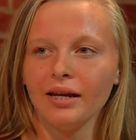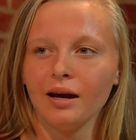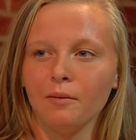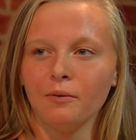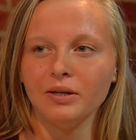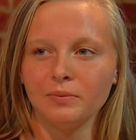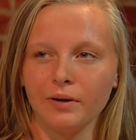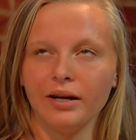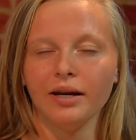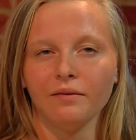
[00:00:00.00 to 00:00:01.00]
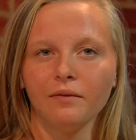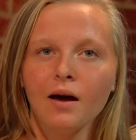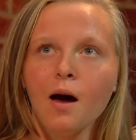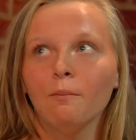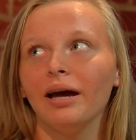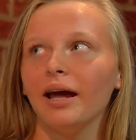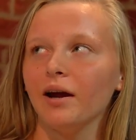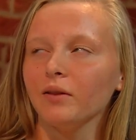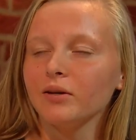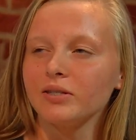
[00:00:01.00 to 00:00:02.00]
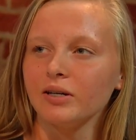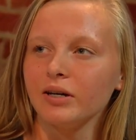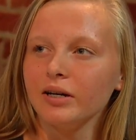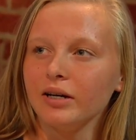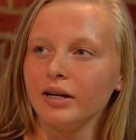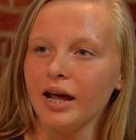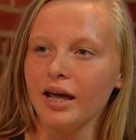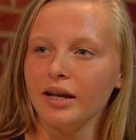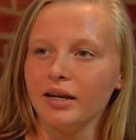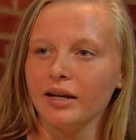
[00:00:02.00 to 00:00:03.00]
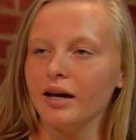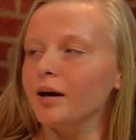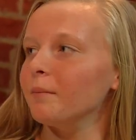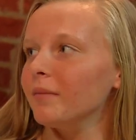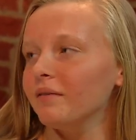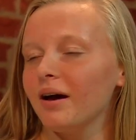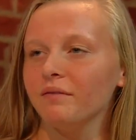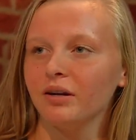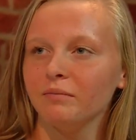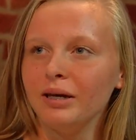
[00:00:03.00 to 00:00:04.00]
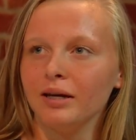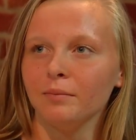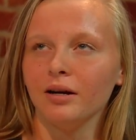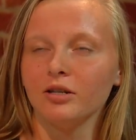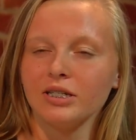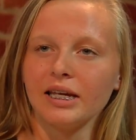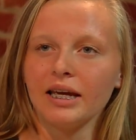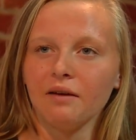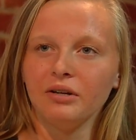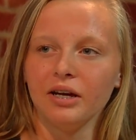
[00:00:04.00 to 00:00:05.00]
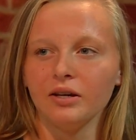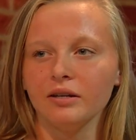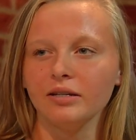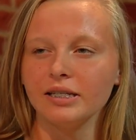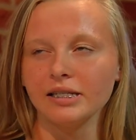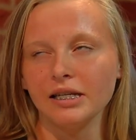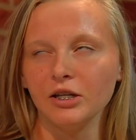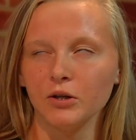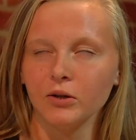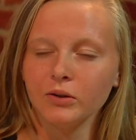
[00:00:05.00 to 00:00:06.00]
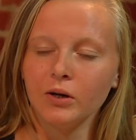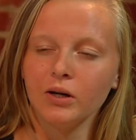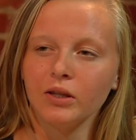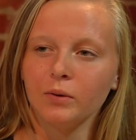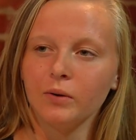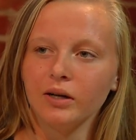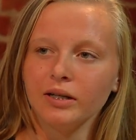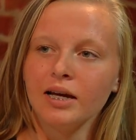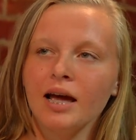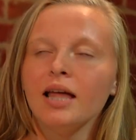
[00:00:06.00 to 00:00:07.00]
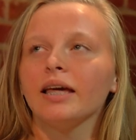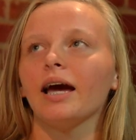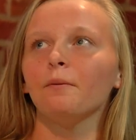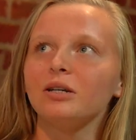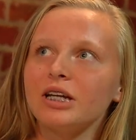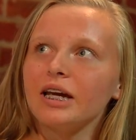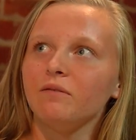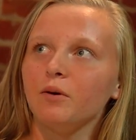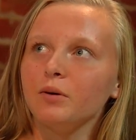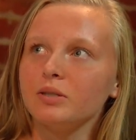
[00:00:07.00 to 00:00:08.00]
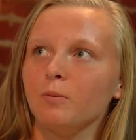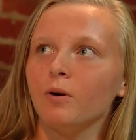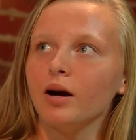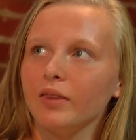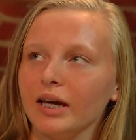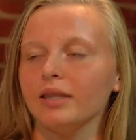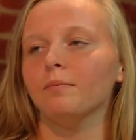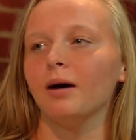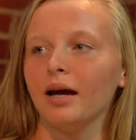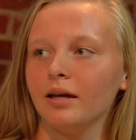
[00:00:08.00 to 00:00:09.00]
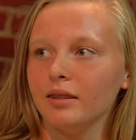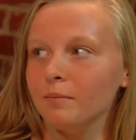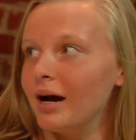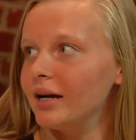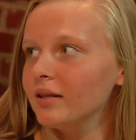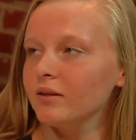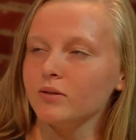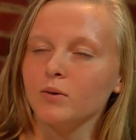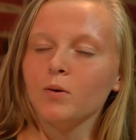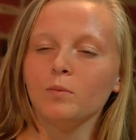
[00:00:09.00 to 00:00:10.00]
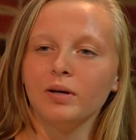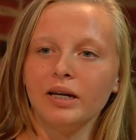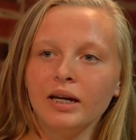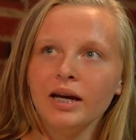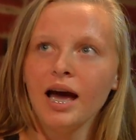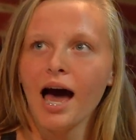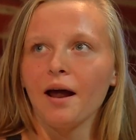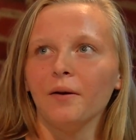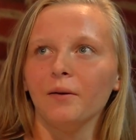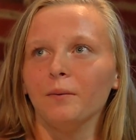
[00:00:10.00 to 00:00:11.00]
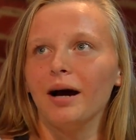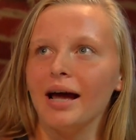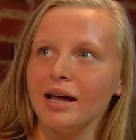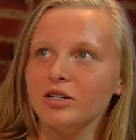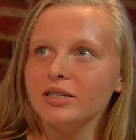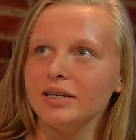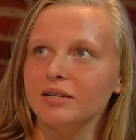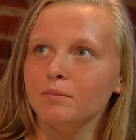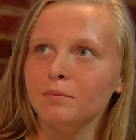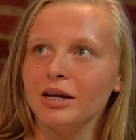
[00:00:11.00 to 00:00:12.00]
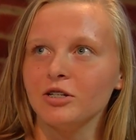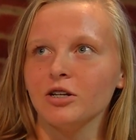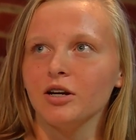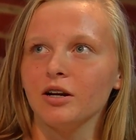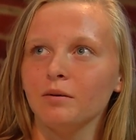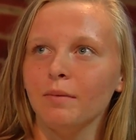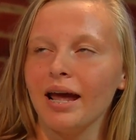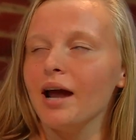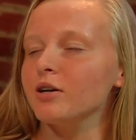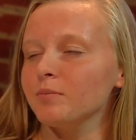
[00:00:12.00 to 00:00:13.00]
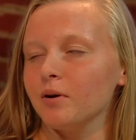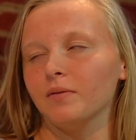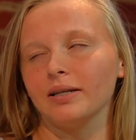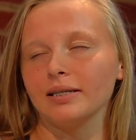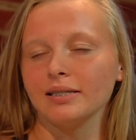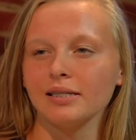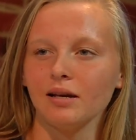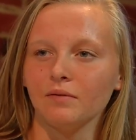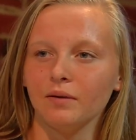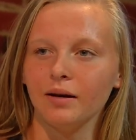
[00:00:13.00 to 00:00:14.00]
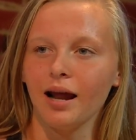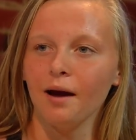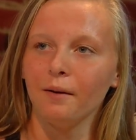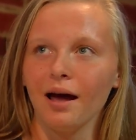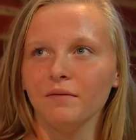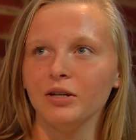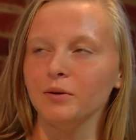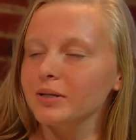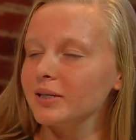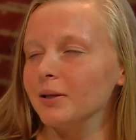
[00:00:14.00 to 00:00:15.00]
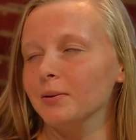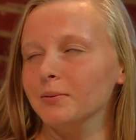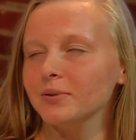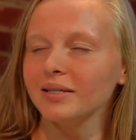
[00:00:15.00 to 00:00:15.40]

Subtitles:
I'm always worrying if my hair looks good and if I have enough makeup on, just like every other 16-year-old girl in the world. Like, I wish I could focus more on like the mind and the soul, but I don't know why. I just need to make sure my hair is perfect and stuff, and I have the newest clothes.